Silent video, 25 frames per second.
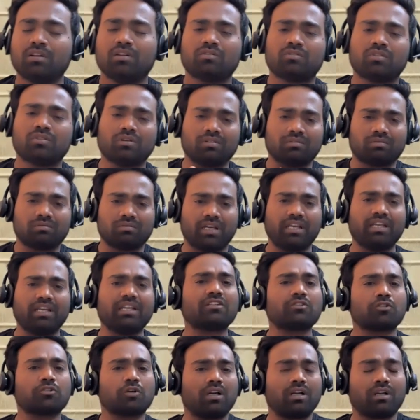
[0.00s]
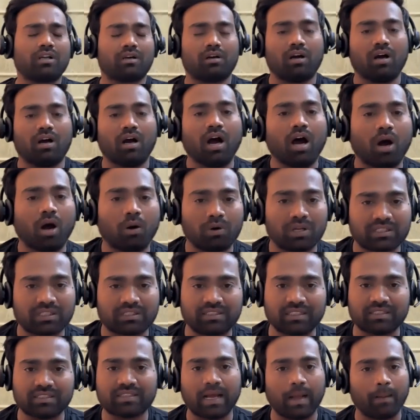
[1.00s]
So in a short, how does
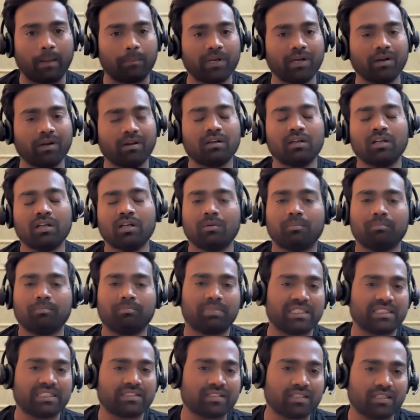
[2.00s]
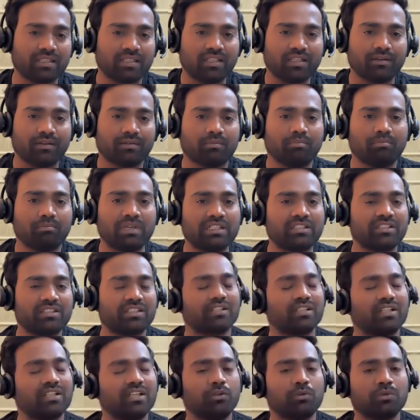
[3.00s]
this happen? Basically,
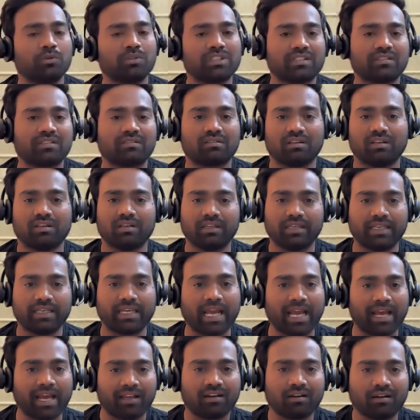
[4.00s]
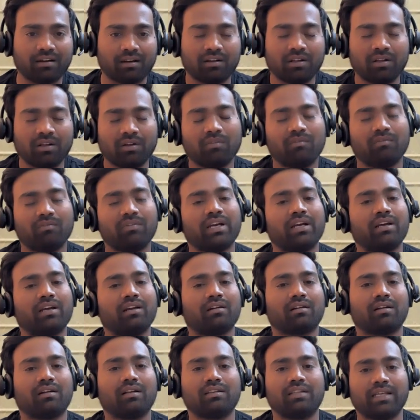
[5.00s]
Midjourney uses GAN
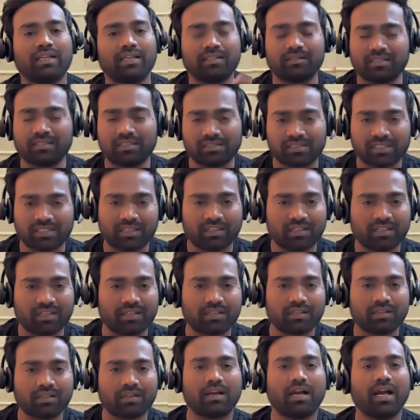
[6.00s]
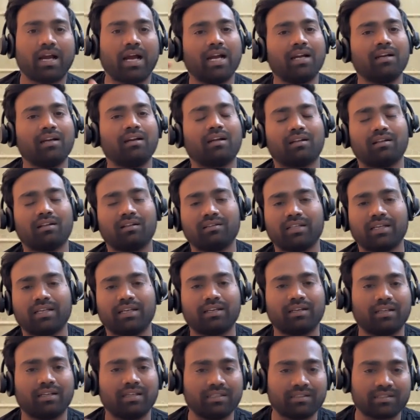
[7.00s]
where there is a generator and
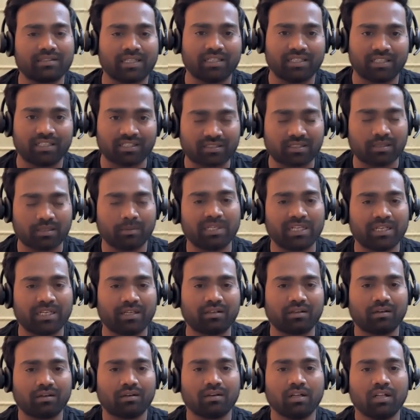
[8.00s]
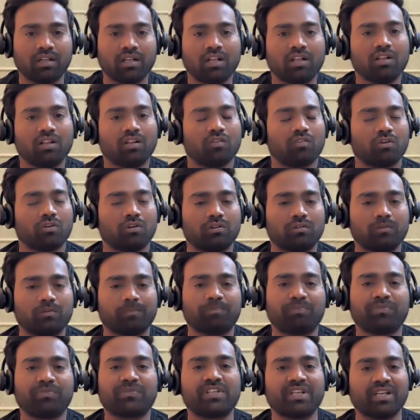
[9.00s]
there is a discriminator so
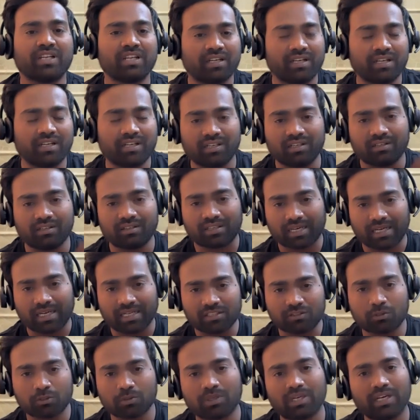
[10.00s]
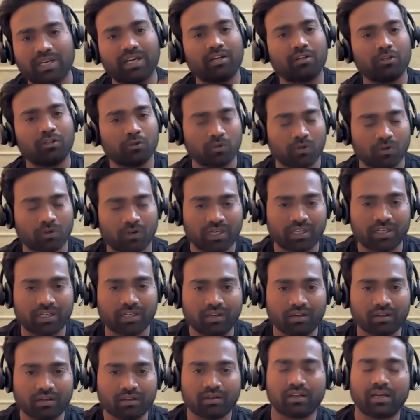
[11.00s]
generator tries to create new
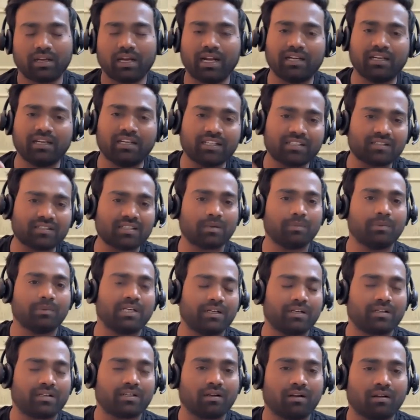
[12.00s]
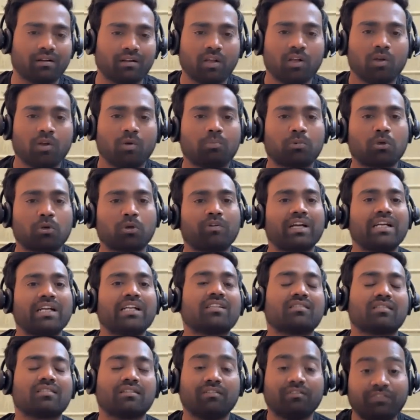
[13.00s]
content and discriminator provides